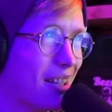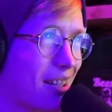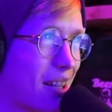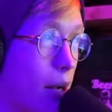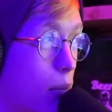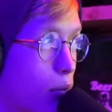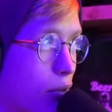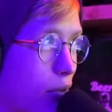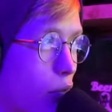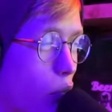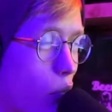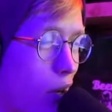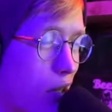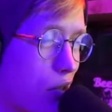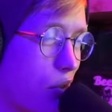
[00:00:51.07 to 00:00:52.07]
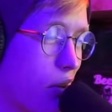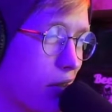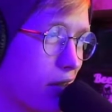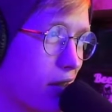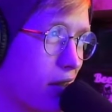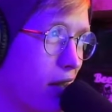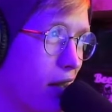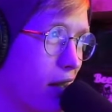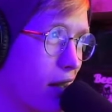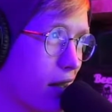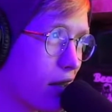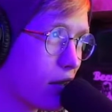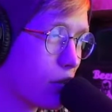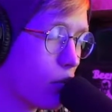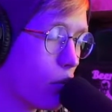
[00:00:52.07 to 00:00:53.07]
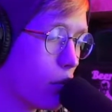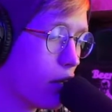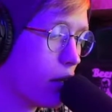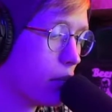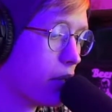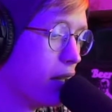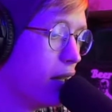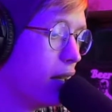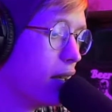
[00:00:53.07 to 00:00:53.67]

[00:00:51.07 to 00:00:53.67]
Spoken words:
couple of different restaurants growing up.